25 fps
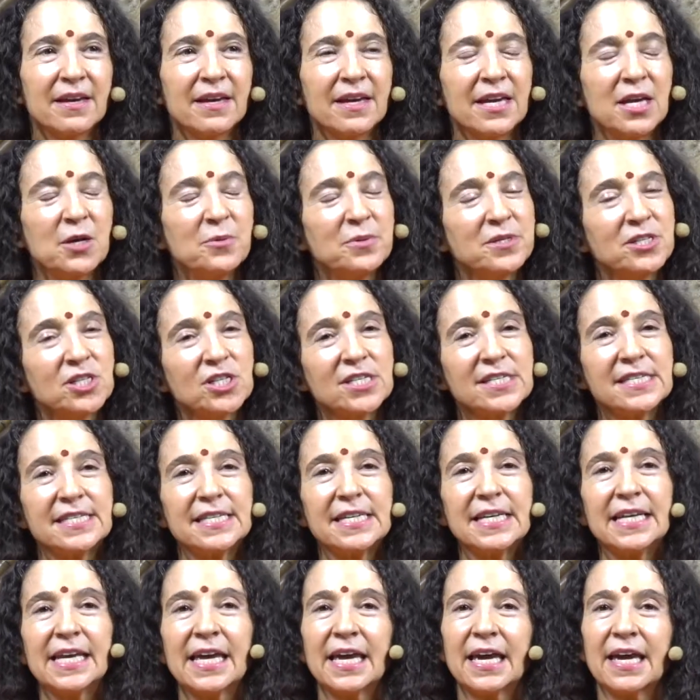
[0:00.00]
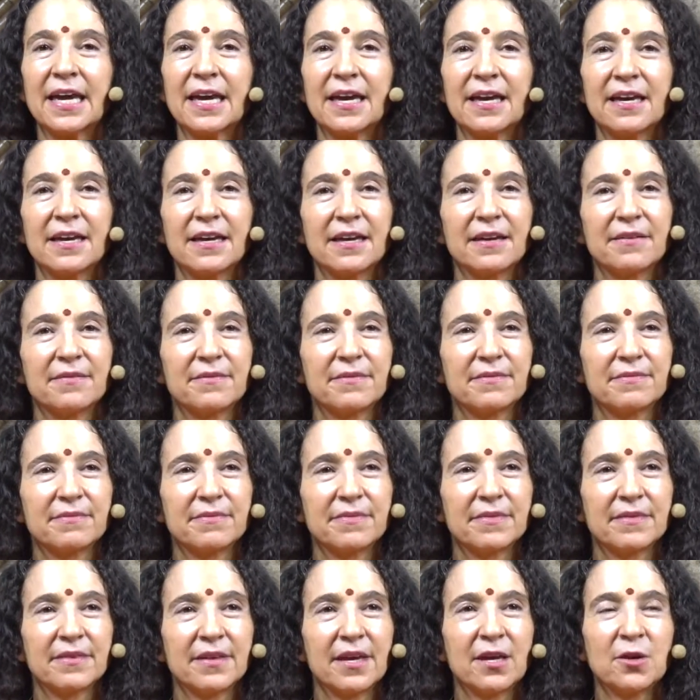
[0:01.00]
He was just sitting.
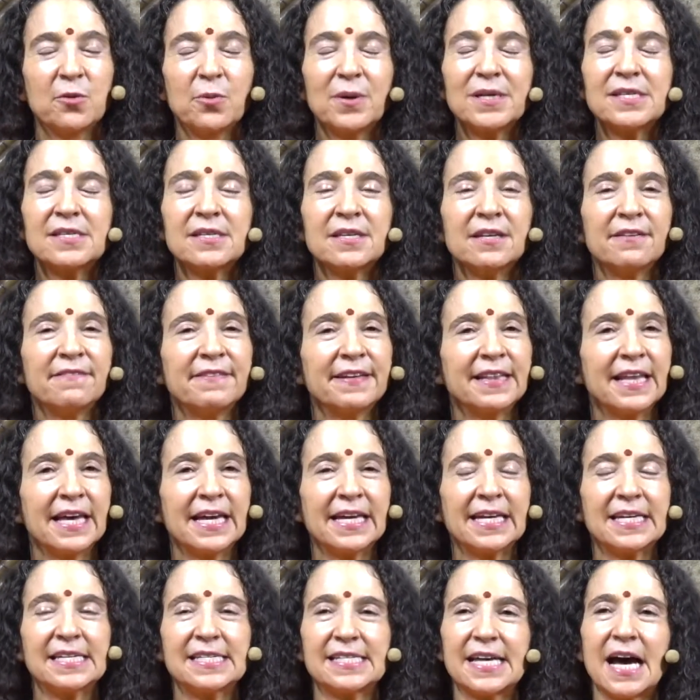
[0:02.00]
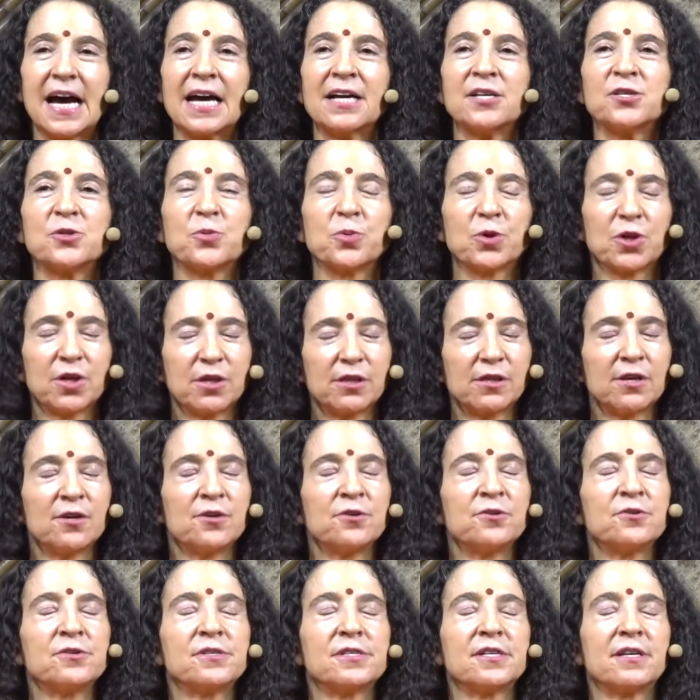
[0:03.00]
It wasn't even like his eyes were
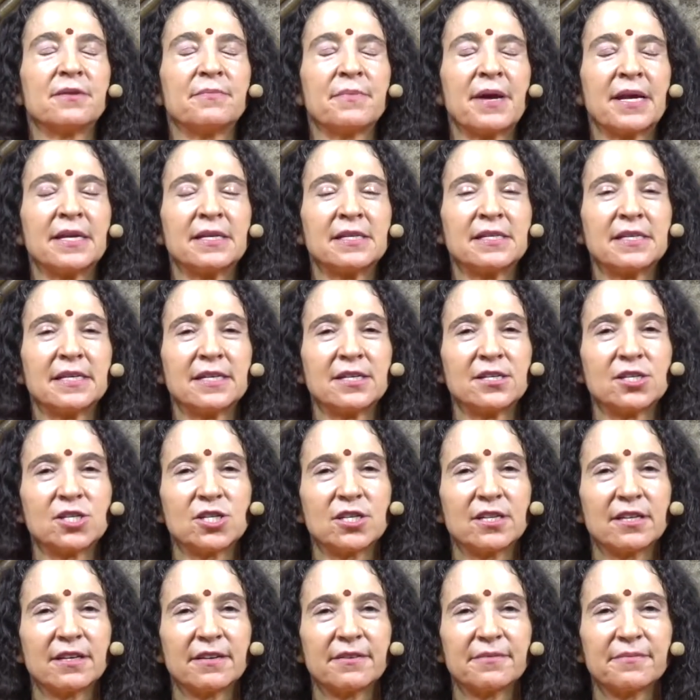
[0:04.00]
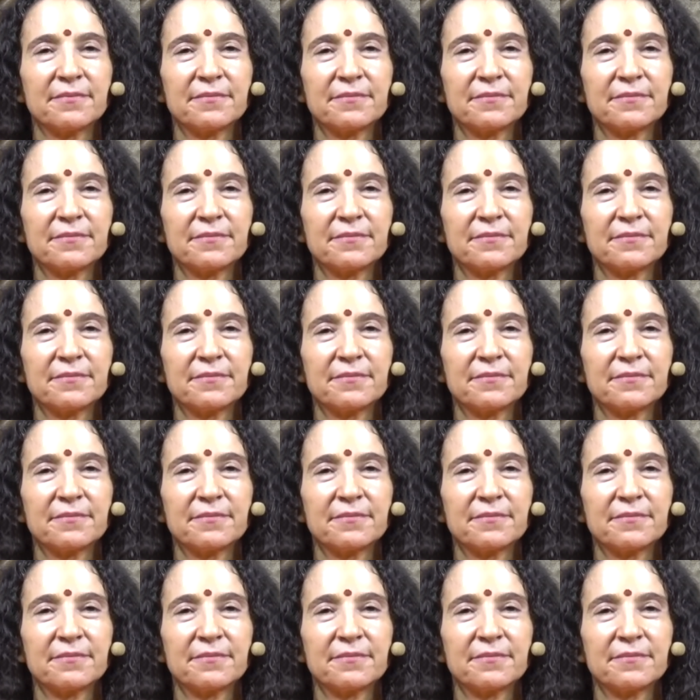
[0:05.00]
closed in meditation.